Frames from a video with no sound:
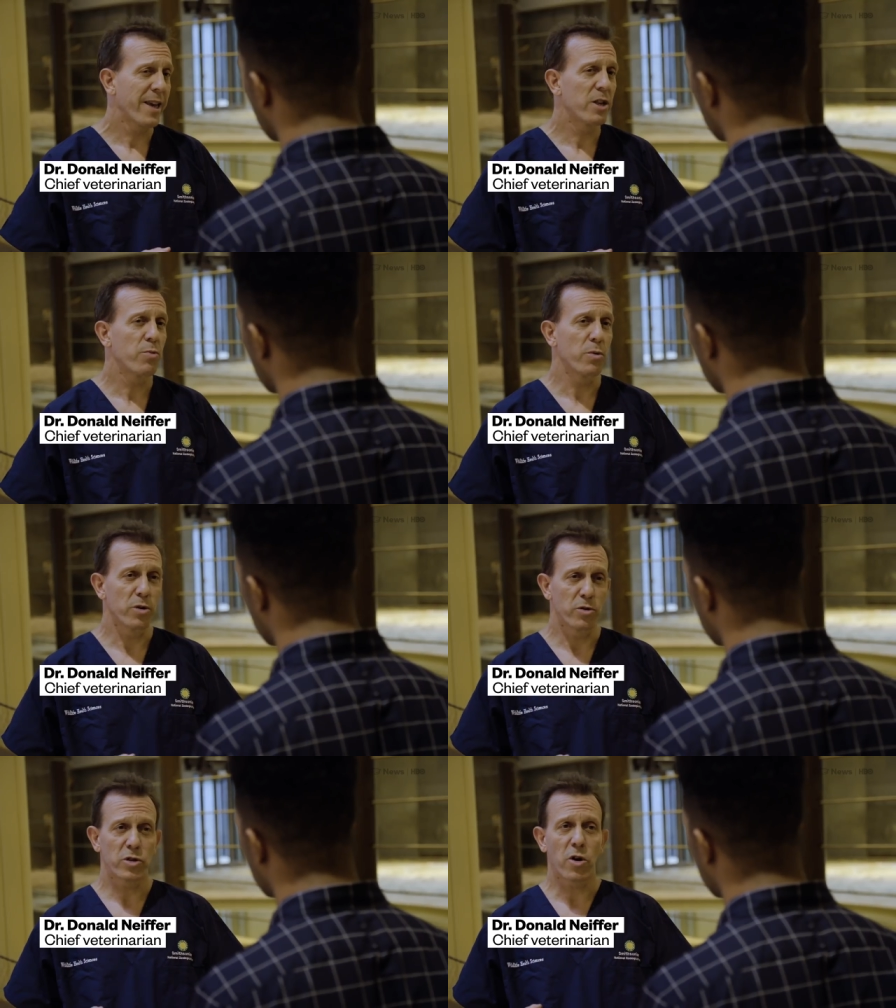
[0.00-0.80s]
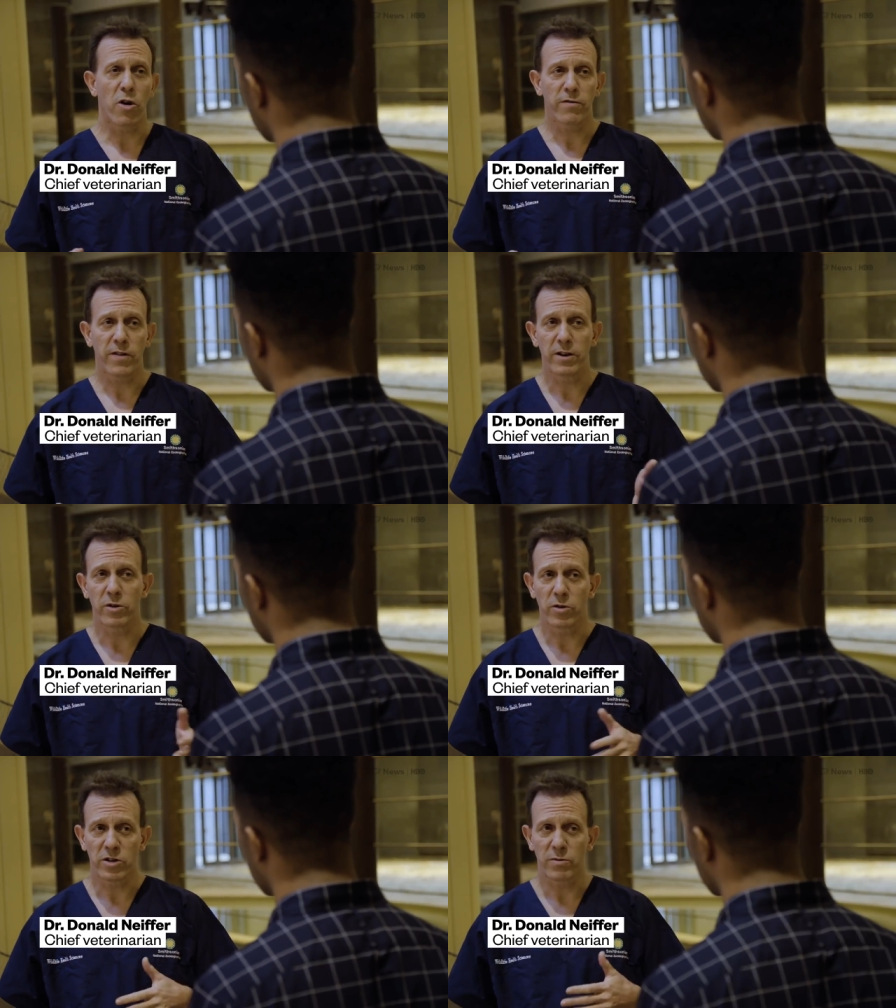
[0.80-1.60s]
case, we will use
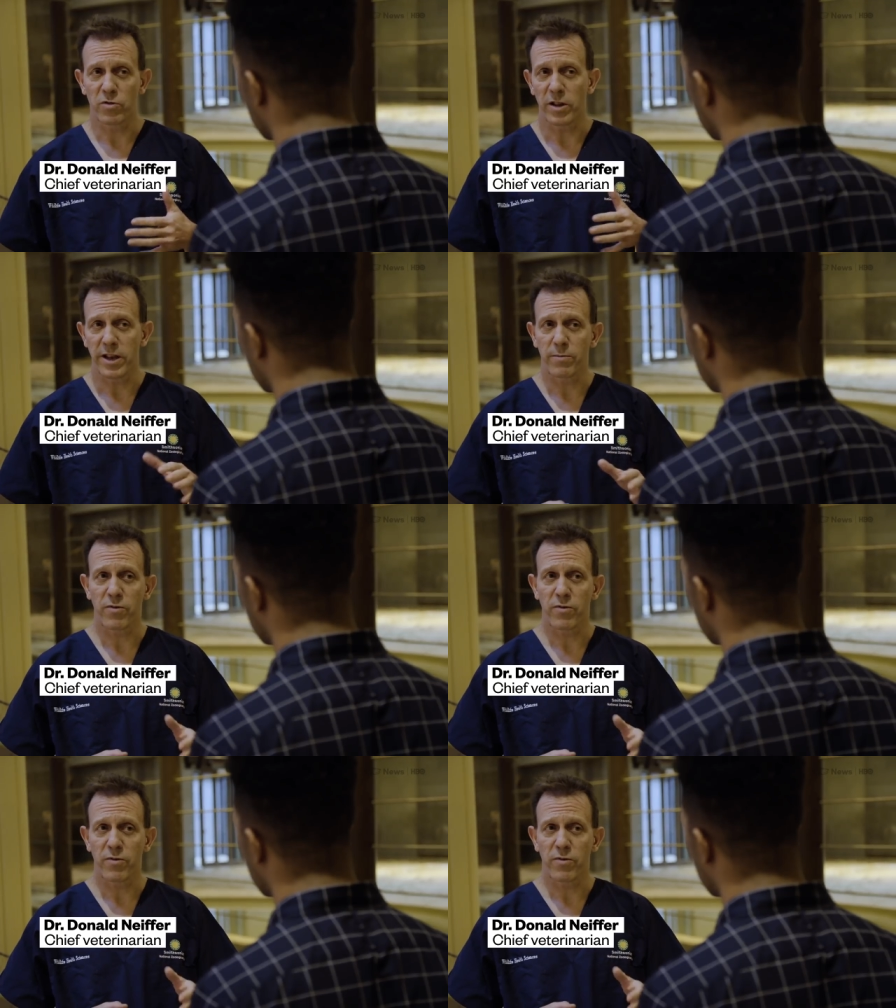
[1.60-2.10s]
carfentanil or some related